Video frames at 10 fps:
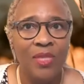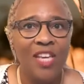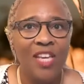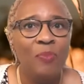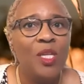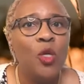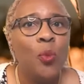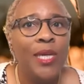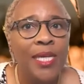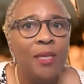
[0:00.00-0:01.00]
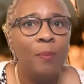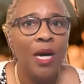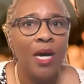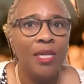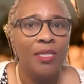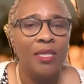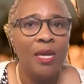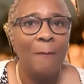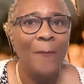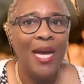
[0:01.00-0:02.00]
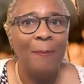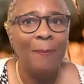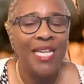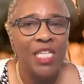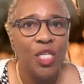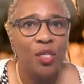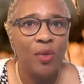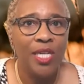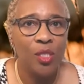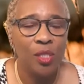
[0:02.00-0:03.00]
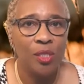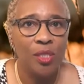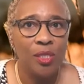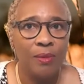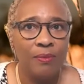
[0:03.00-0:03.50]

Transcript: They've been agreed upon by many generations.